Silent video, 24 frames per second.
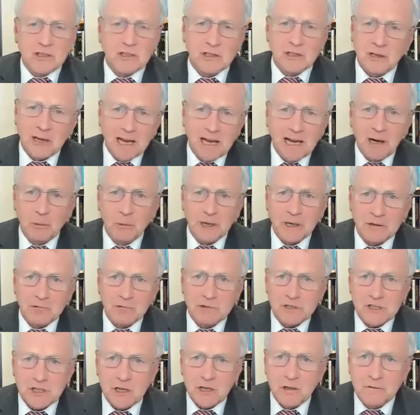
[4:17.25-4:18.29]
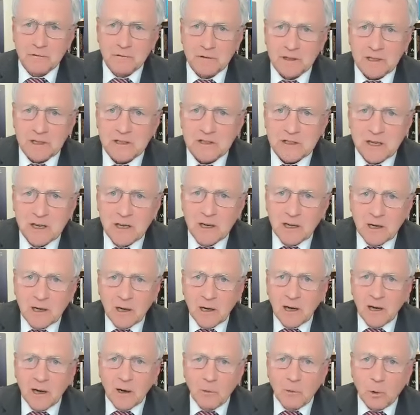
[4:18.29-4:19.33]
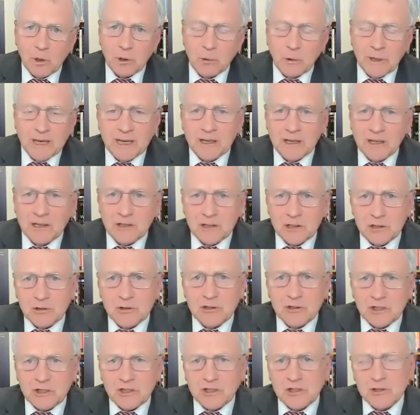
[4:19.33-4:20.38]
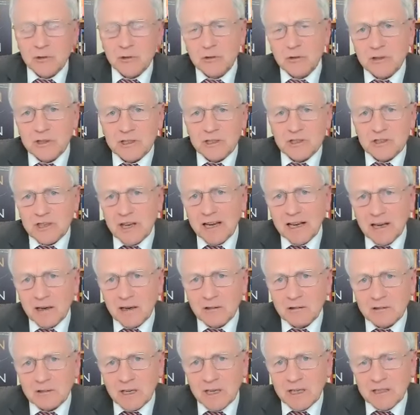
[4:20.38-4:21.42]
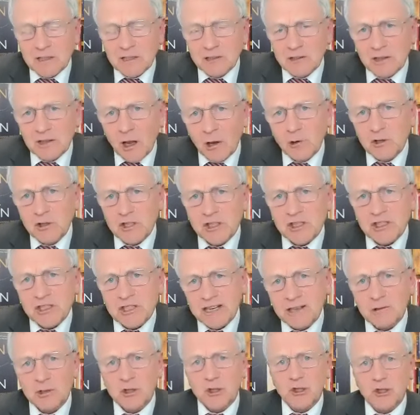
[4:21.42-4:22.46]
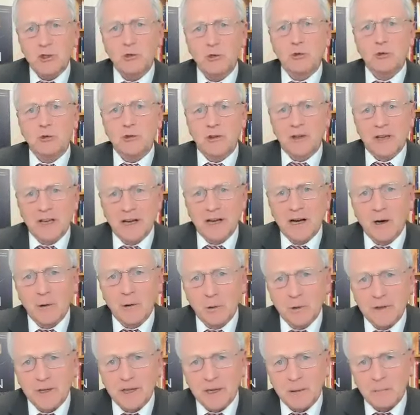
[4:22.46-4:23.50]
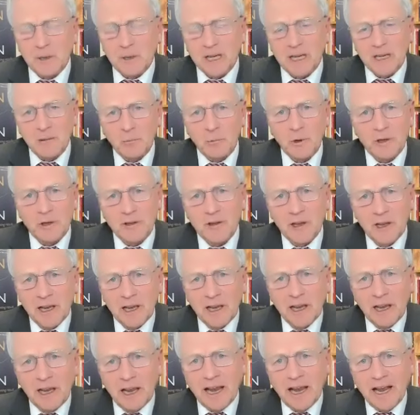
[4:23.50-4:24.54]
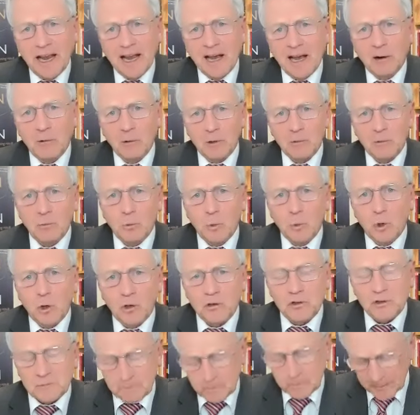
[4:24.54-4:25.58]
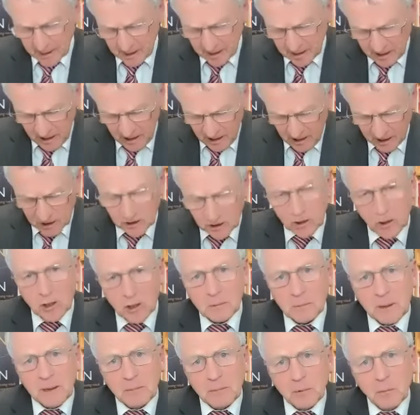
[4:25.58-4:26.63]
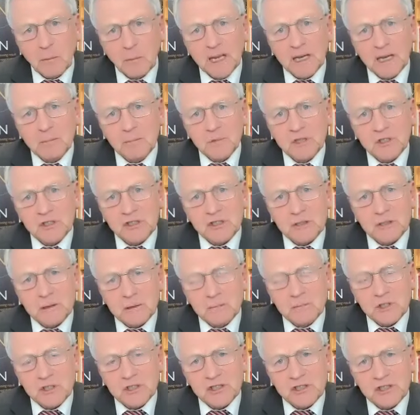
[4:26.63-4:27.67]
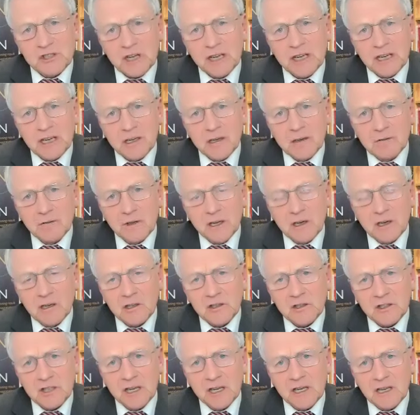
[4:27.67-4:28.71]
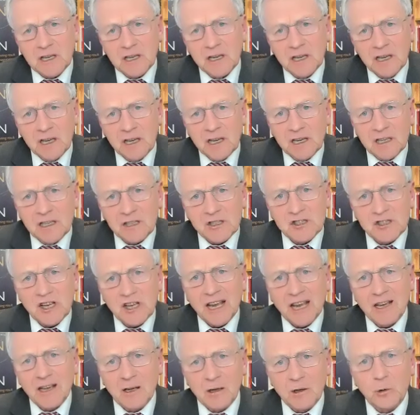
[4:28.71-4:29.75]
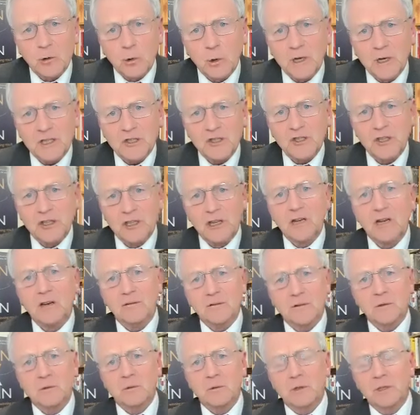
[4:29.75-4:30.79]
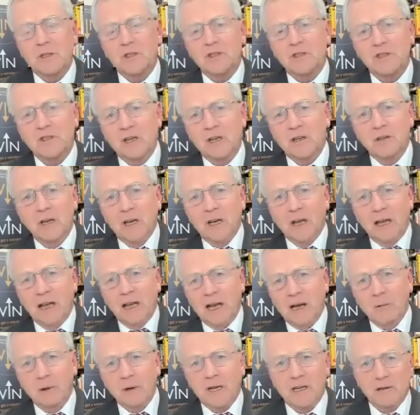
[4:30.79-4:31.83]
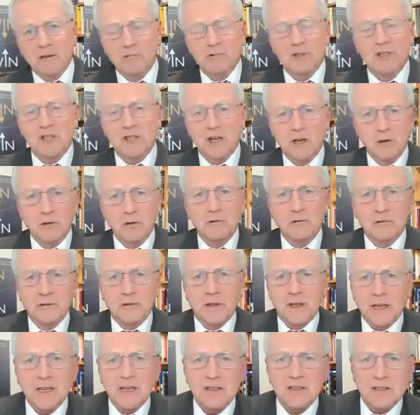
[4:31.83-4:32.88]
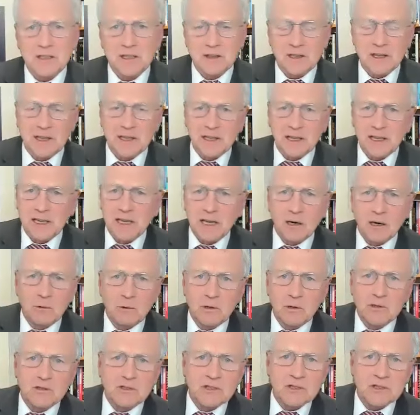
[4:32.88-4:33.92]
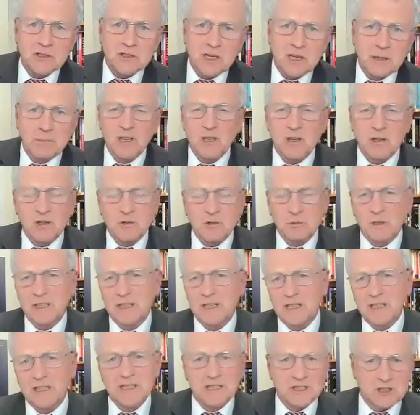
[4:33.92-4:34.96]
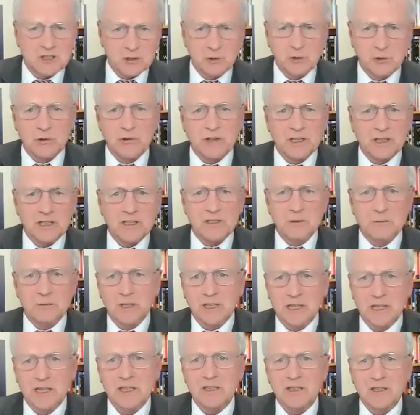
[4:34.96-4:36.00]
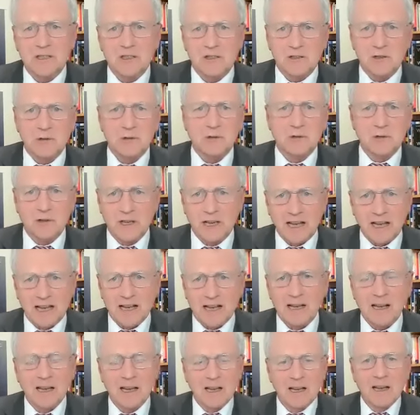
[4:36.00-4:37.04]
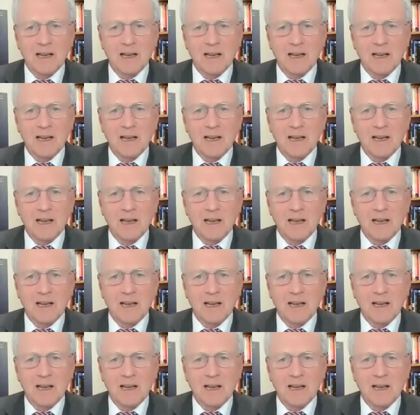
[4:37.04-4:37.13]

You know, how are we going to resolve this? What are we going to do to sort this out? And notice how short they are when they begin with how and what. And a lot of people make the mistake of then asking a second question afterwards. So how are we going to resolve this? And then they go on to say, because we need to sort this and we need to sort that.